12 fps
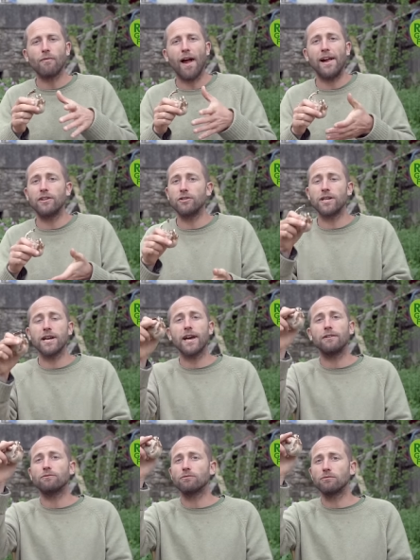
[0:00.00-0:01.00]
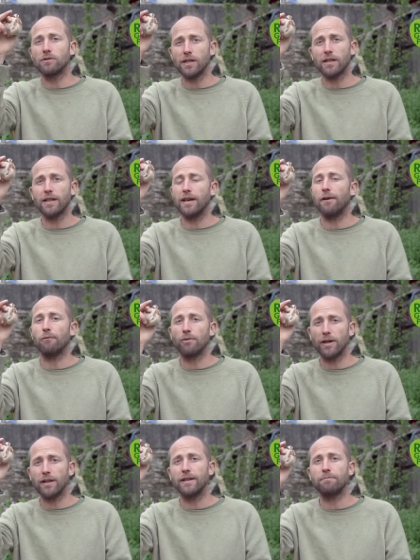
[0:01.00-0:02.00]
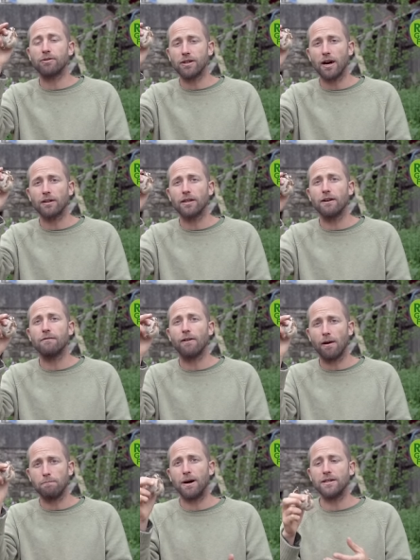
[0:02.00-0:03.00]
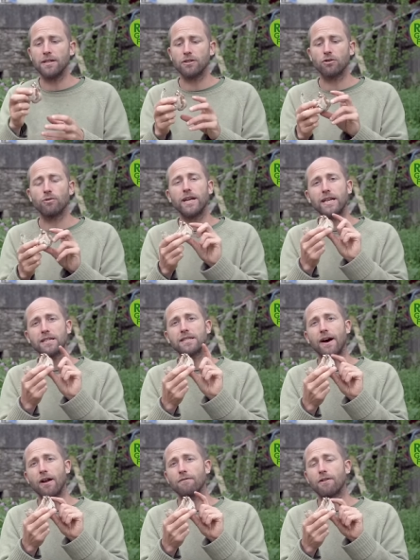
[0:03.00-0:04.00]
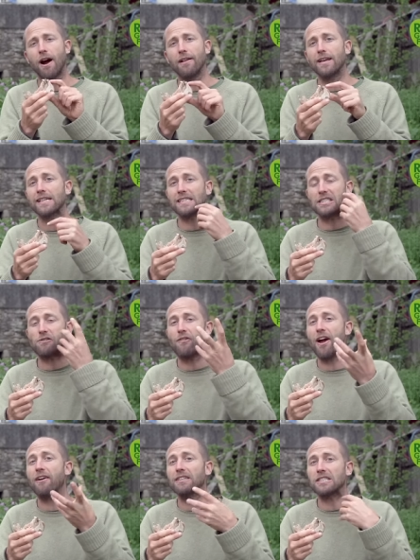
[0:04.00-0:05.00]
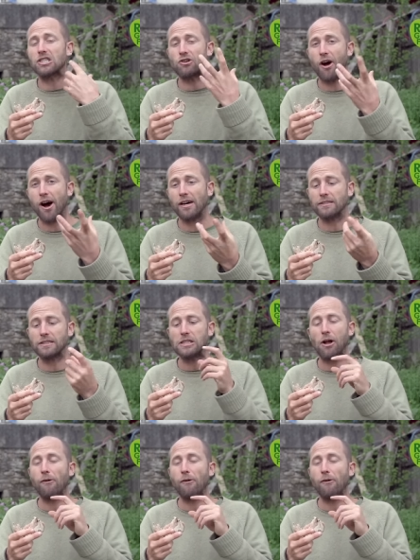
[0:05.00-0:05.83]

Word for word: and you can get really, really productive, abundant greens out of garlic, and they're very strong.